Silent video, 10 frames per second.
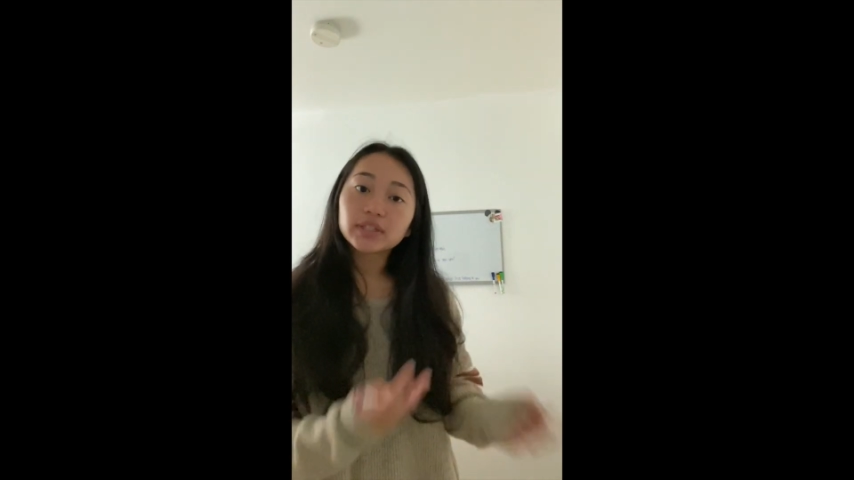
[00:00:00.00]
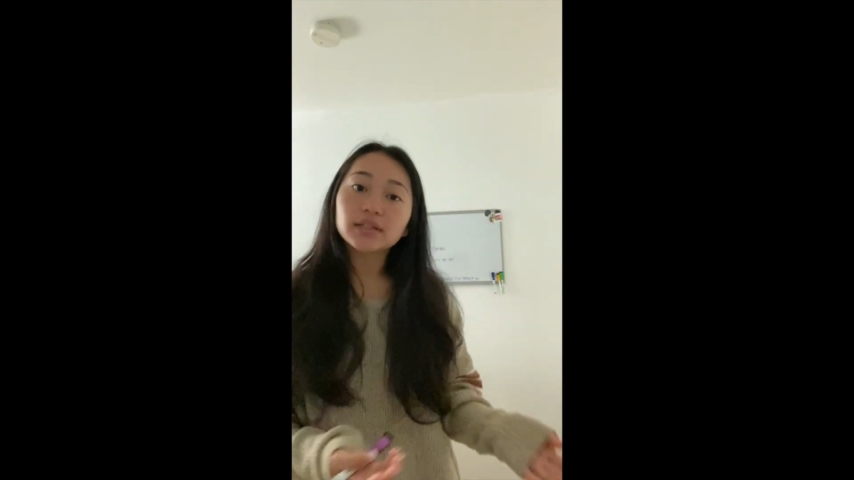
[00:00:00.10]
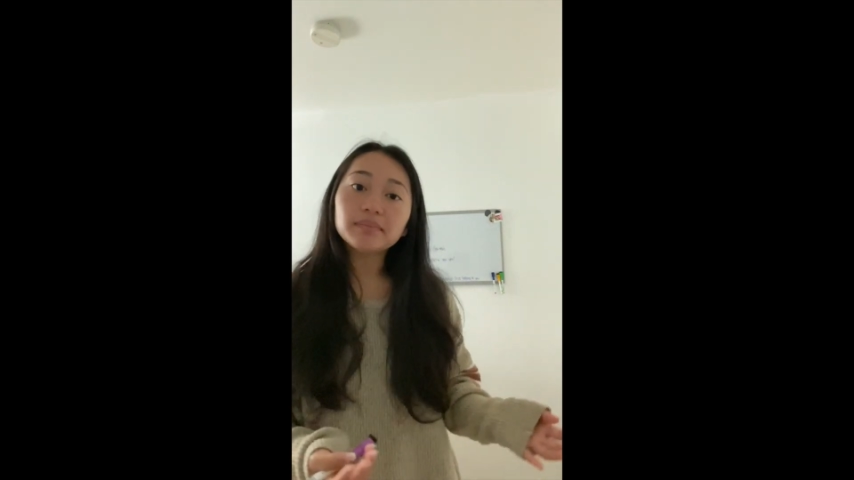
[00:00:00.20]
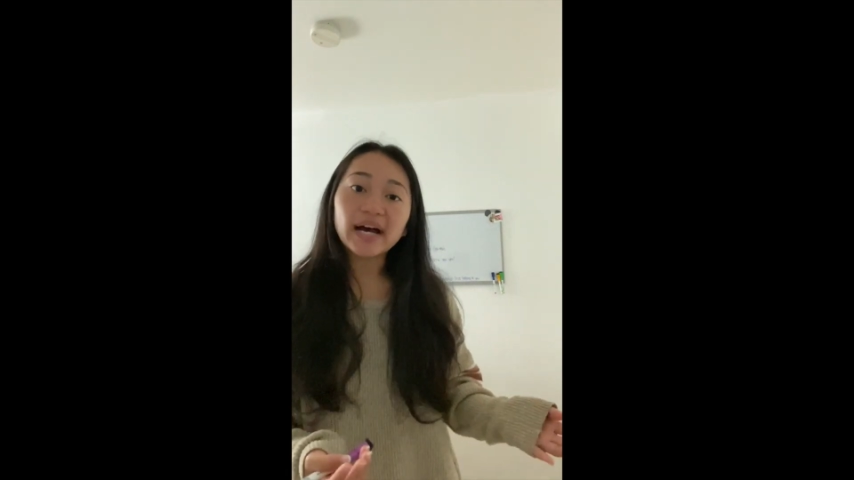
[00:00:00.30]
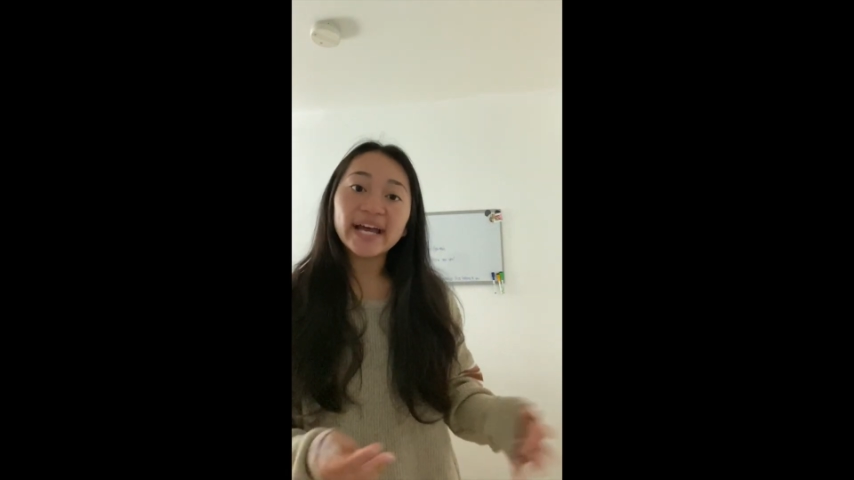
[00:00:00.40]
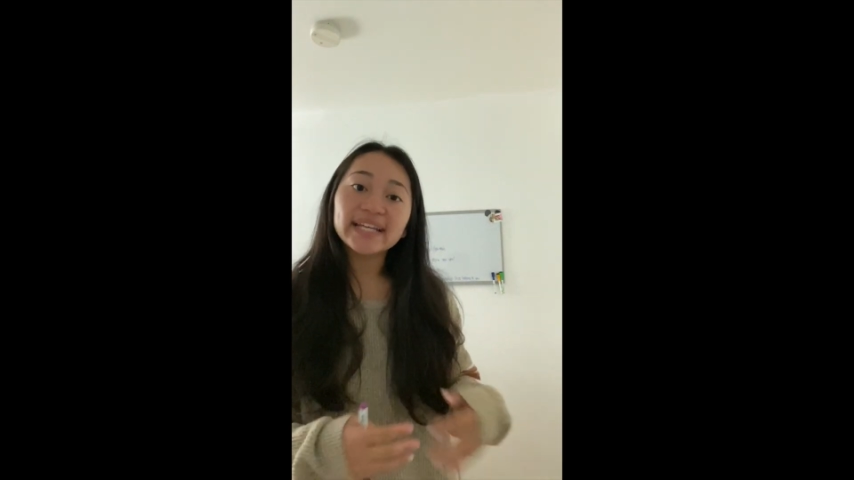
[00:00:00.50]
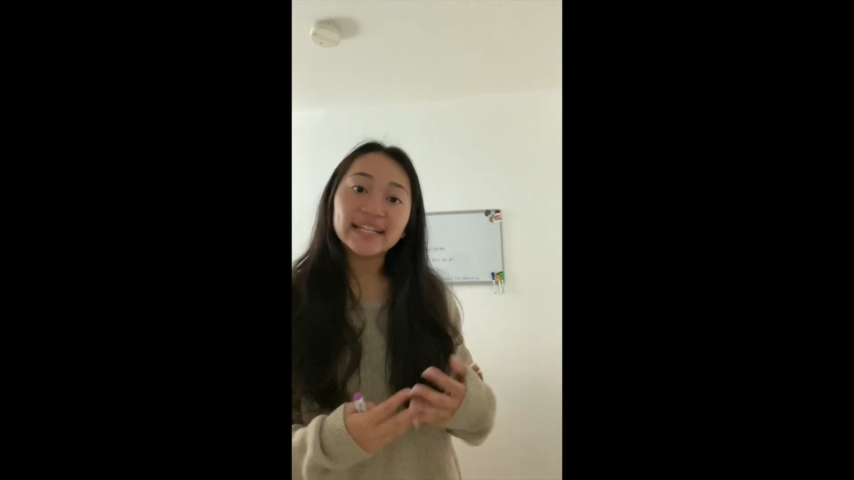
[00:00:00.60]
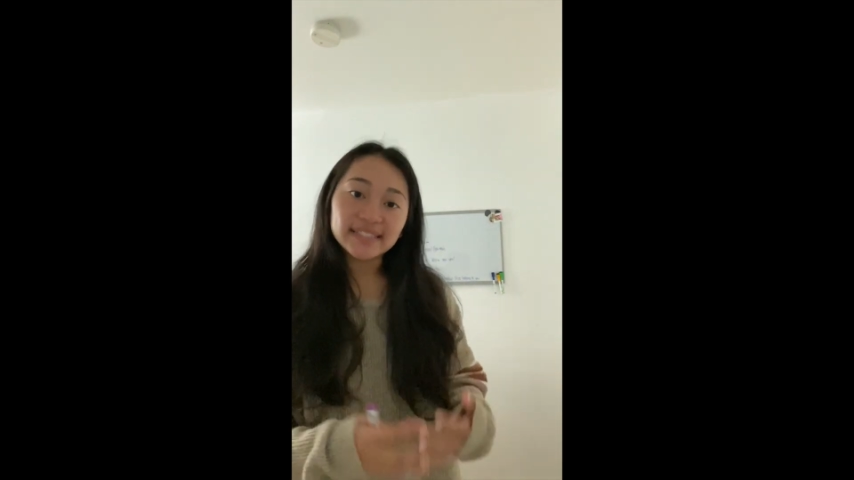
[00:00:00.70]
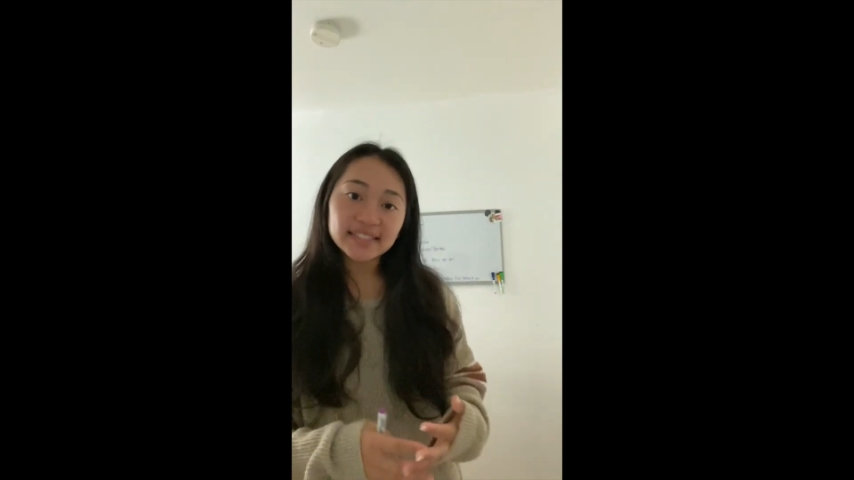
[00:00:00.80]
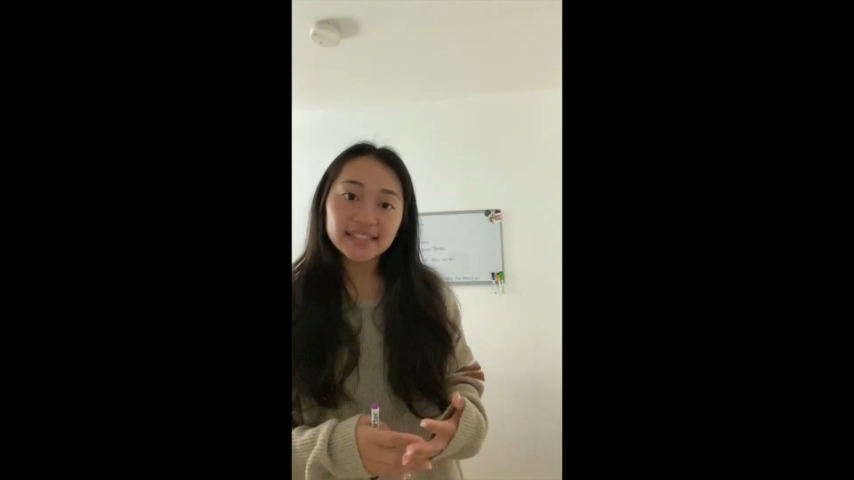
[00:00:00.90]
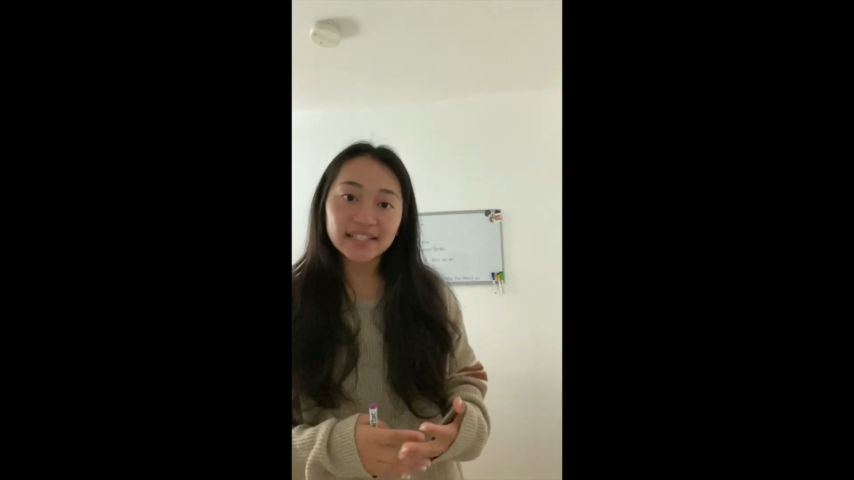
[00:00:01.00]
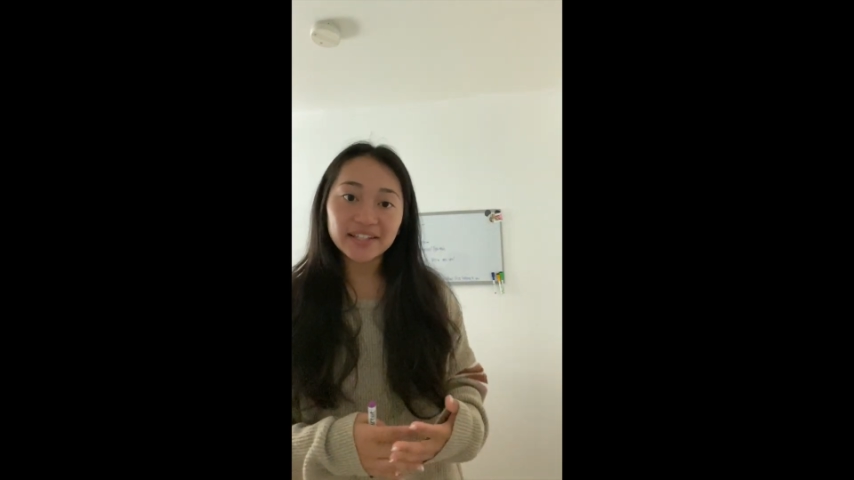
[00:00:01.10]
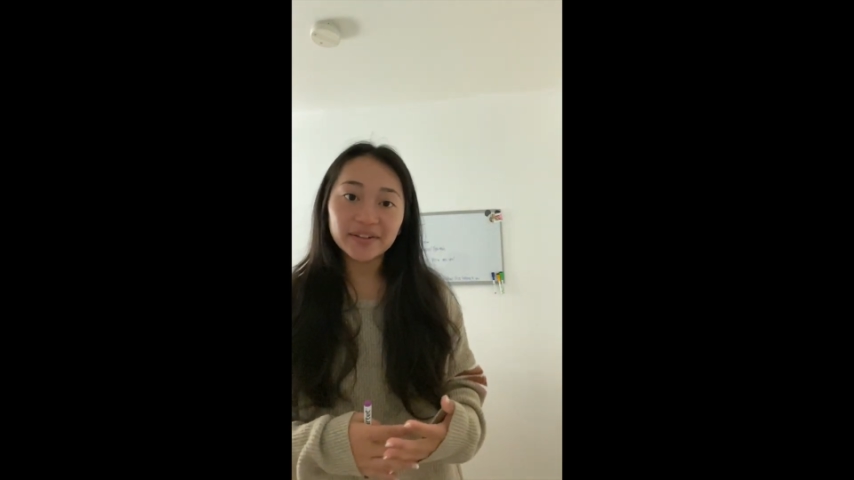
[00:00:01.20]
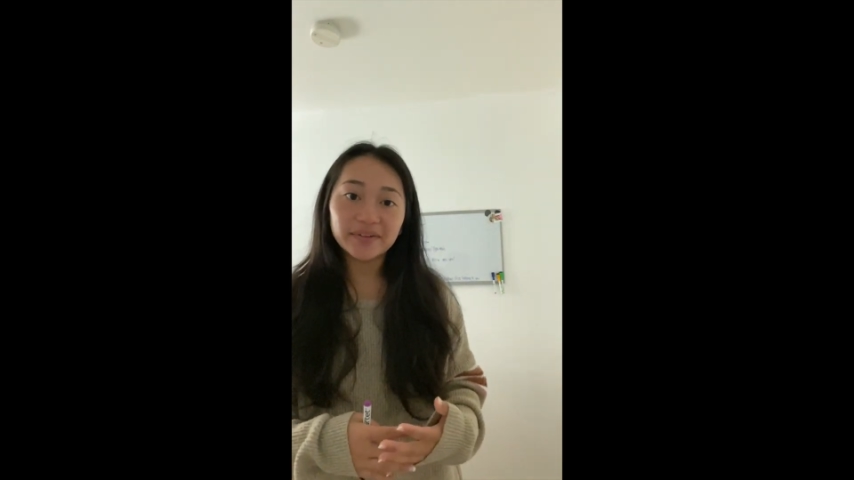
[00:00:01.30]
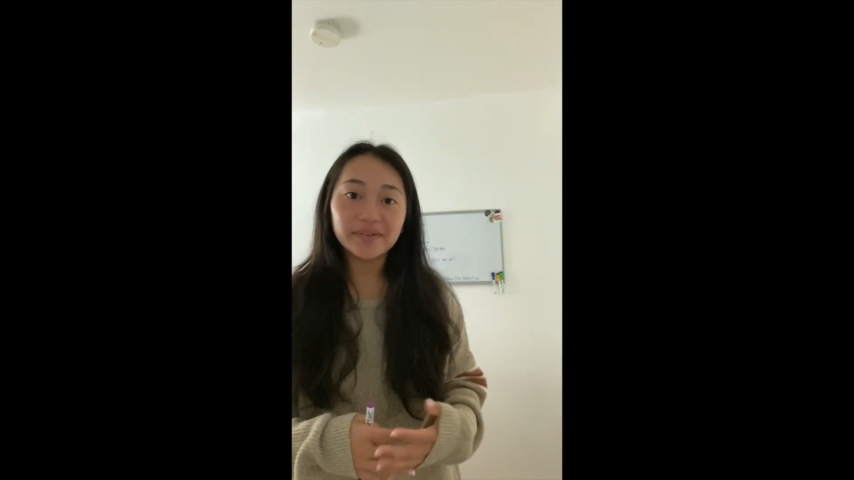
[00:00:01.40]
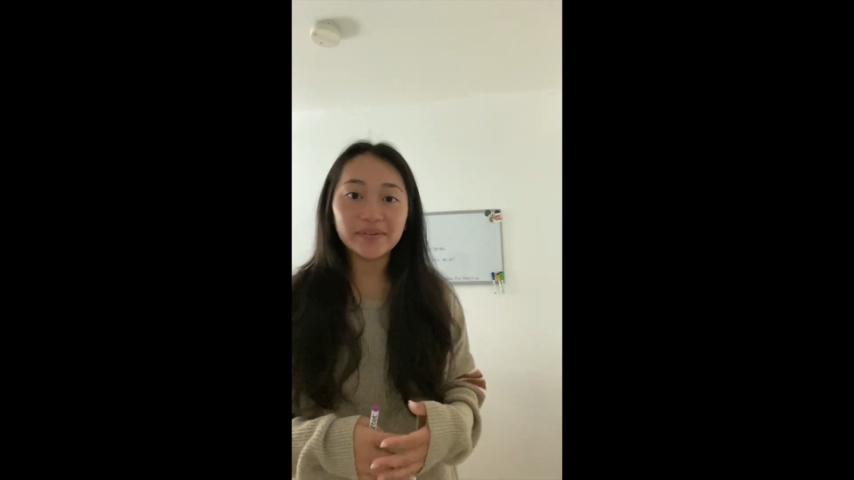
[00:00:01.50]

goodbye, nice to see you,